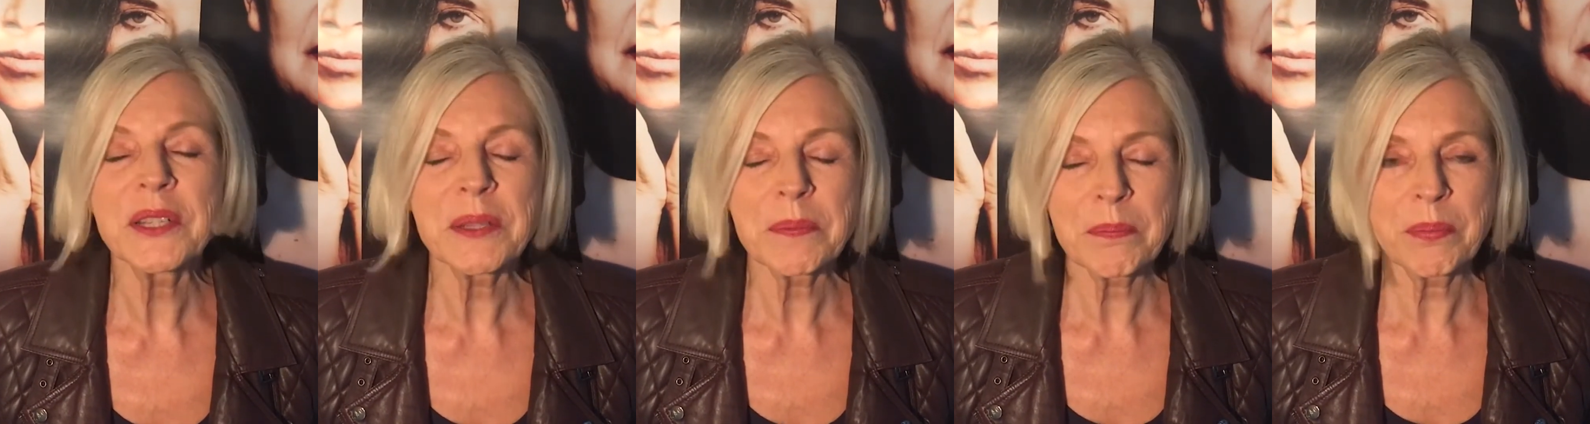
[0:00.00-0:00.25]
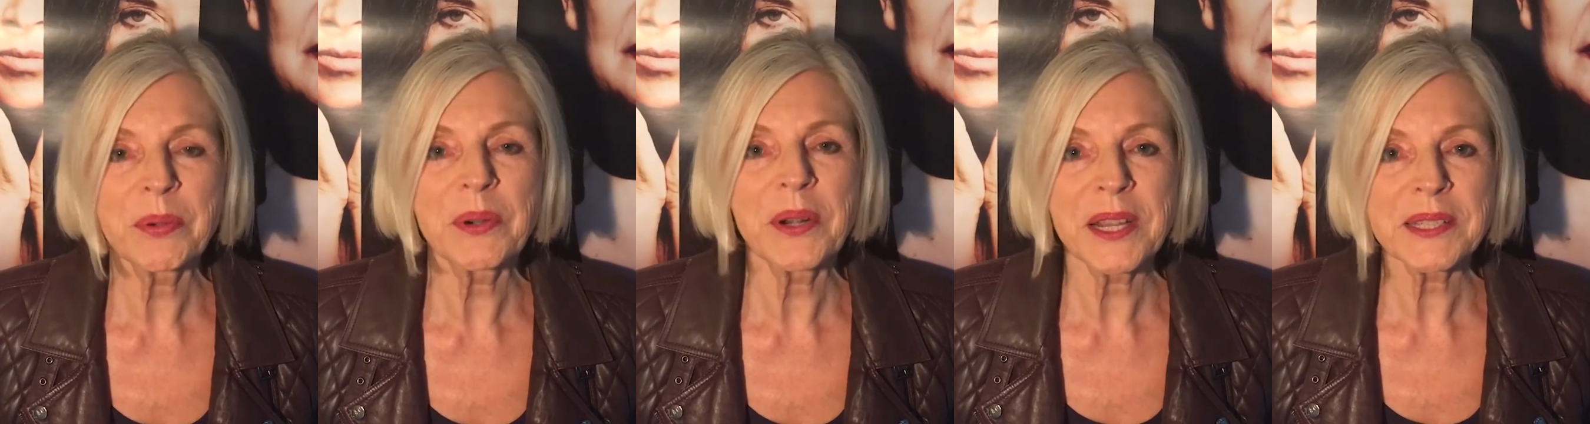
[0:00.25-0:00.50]

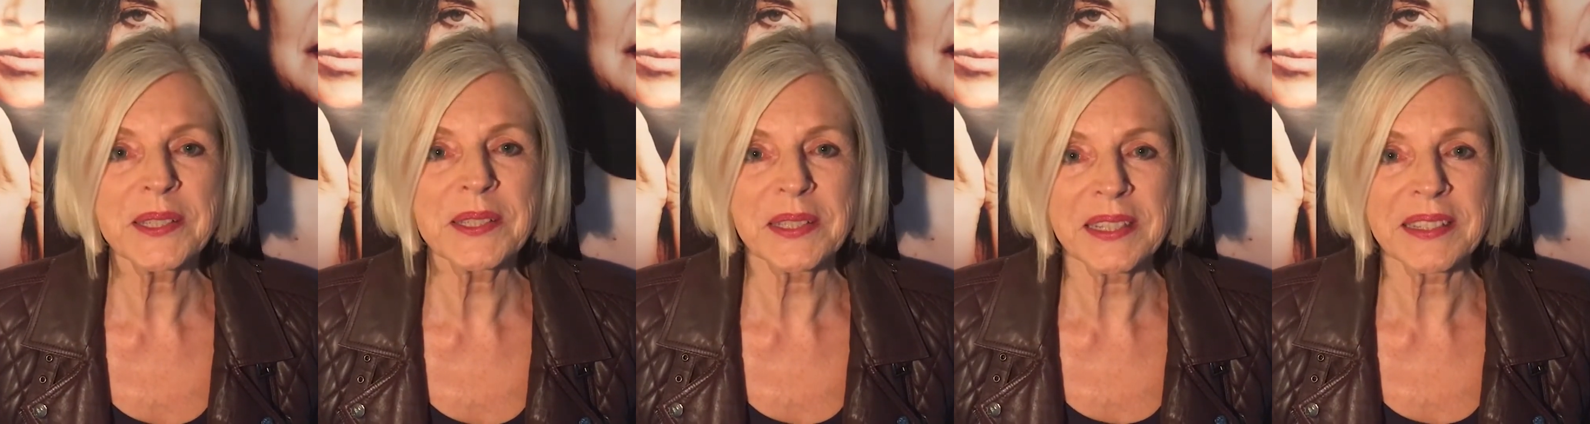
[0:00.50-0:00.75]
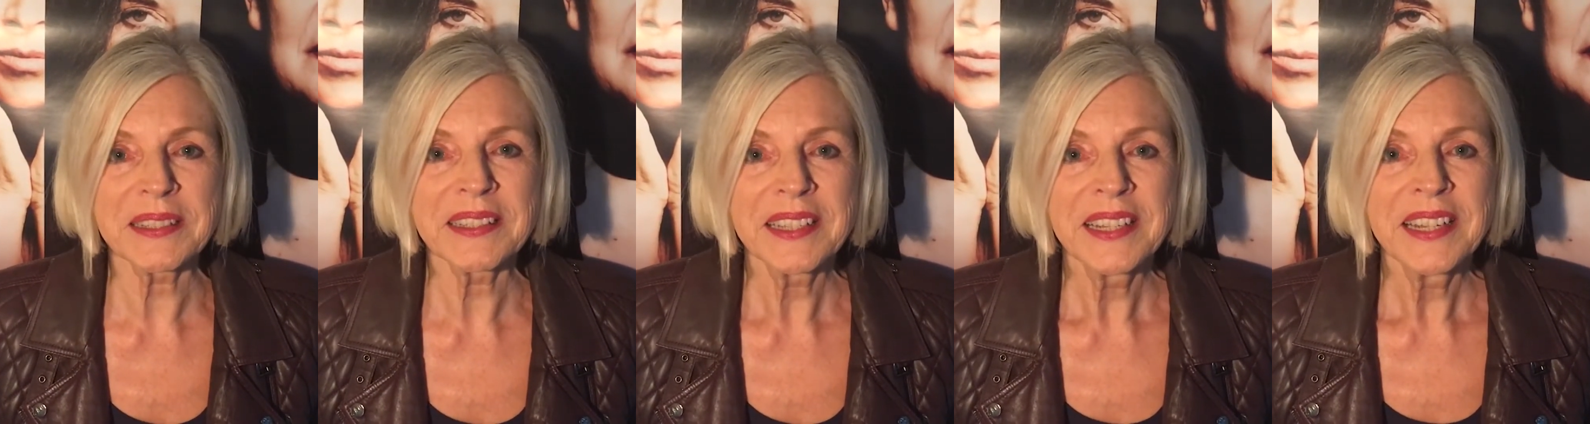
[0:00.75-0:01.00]

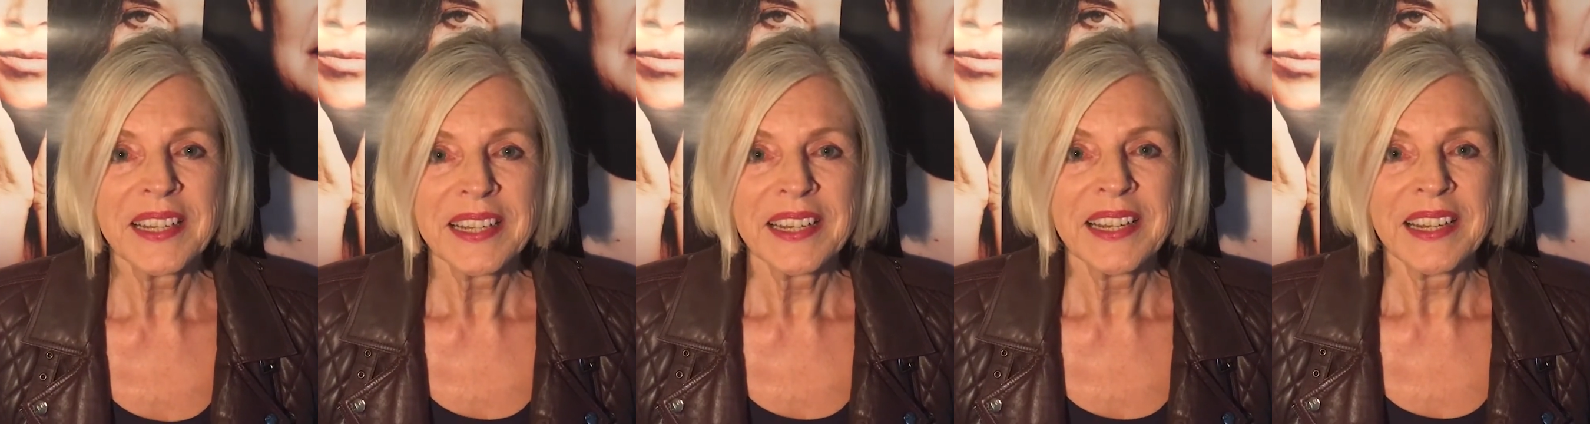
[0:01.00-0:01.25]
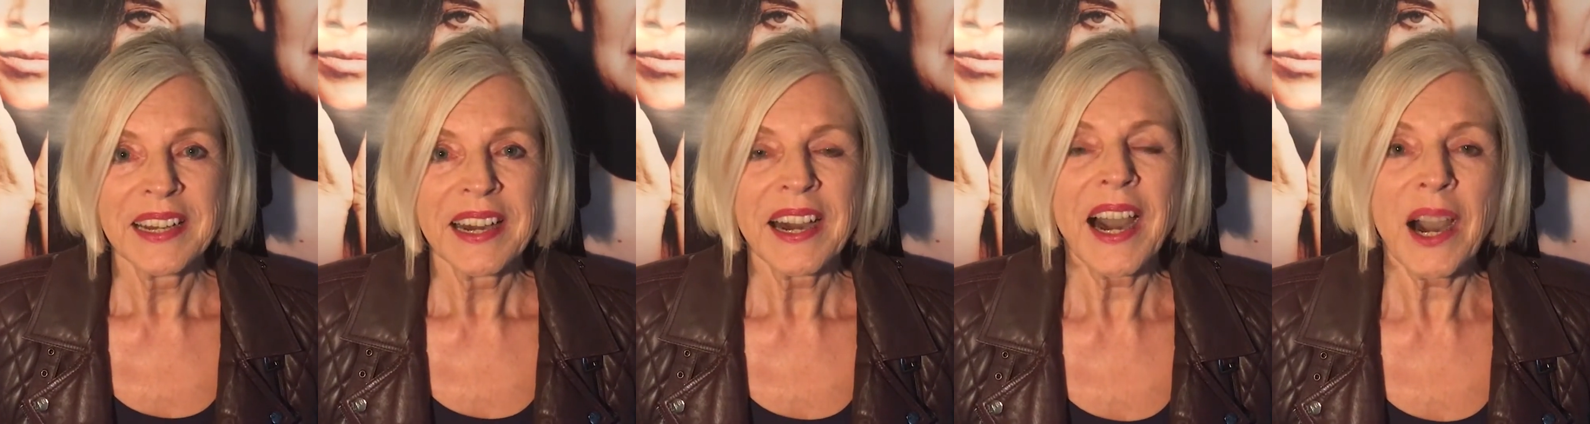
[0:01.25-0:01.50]
impressive
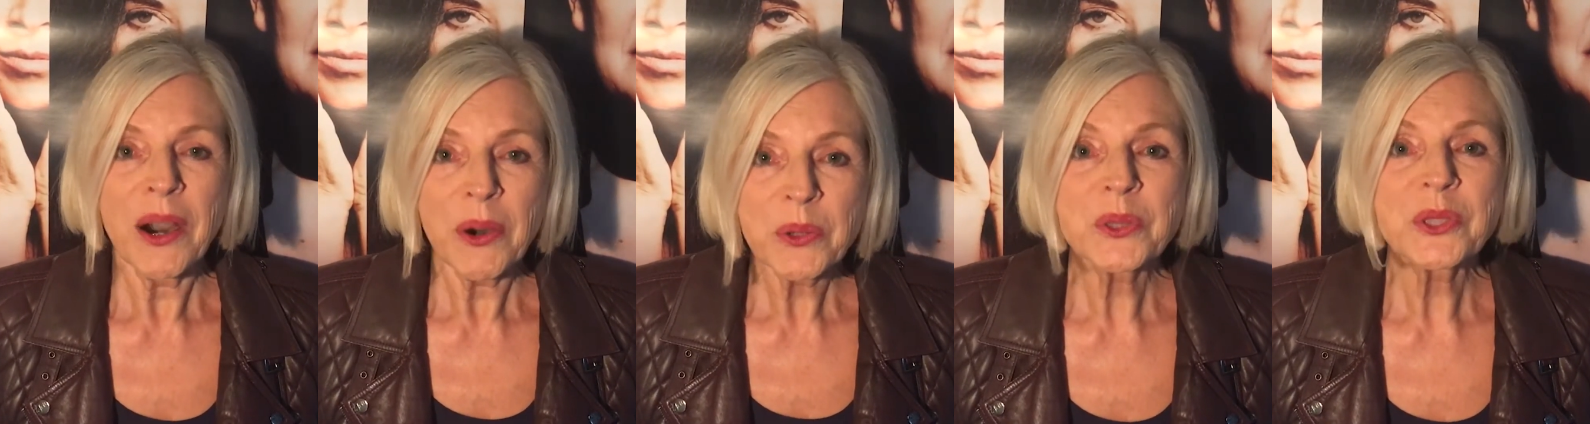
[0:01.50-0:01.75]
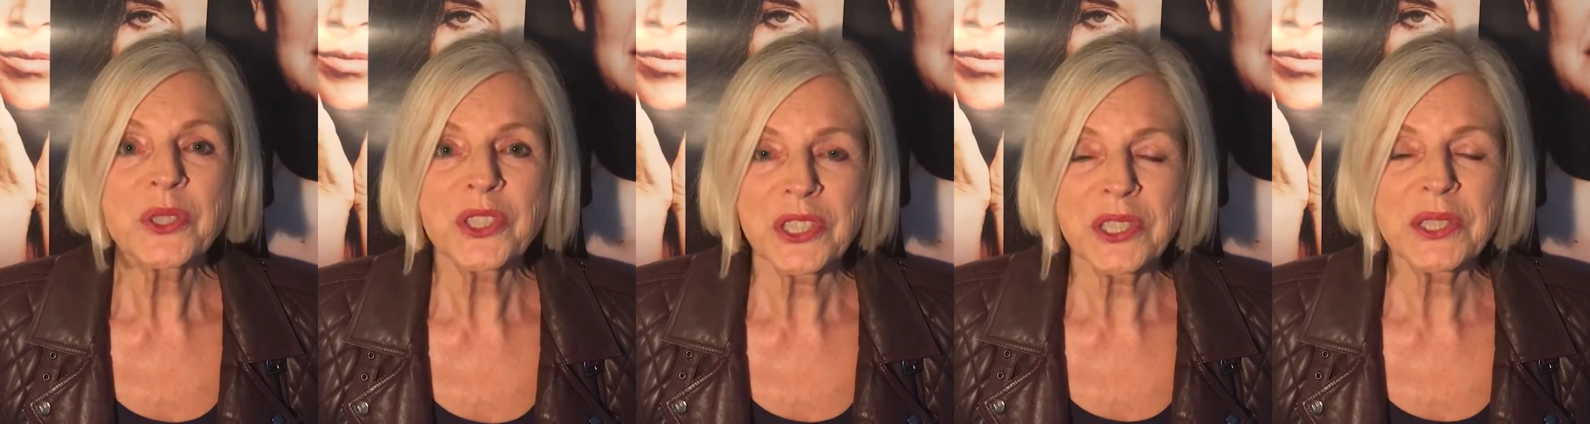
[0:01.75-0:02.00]
how
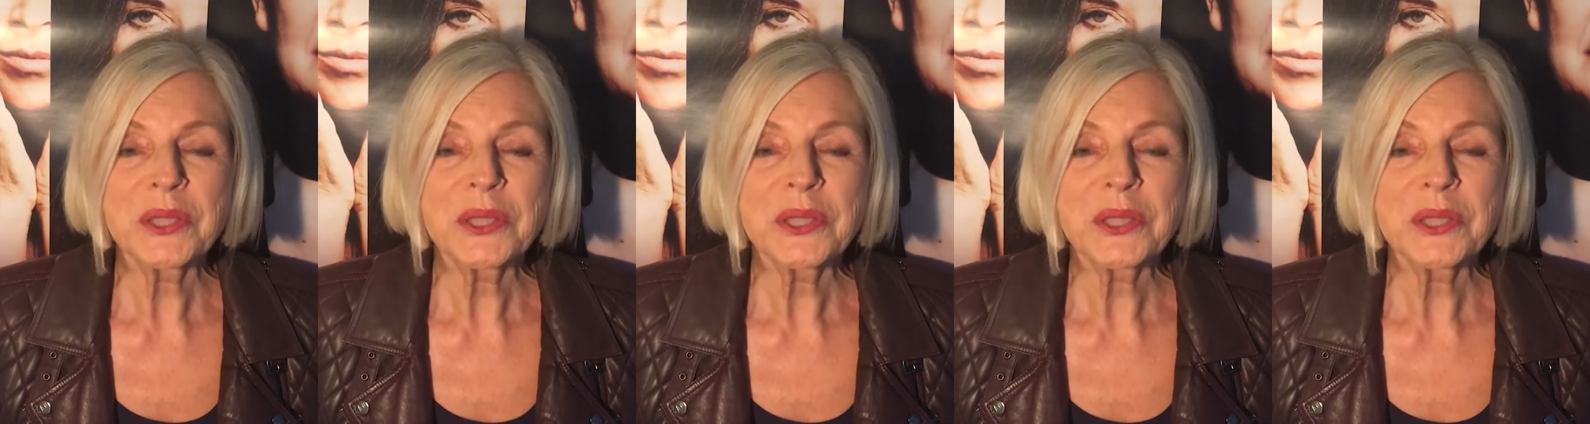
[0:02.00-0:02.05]
she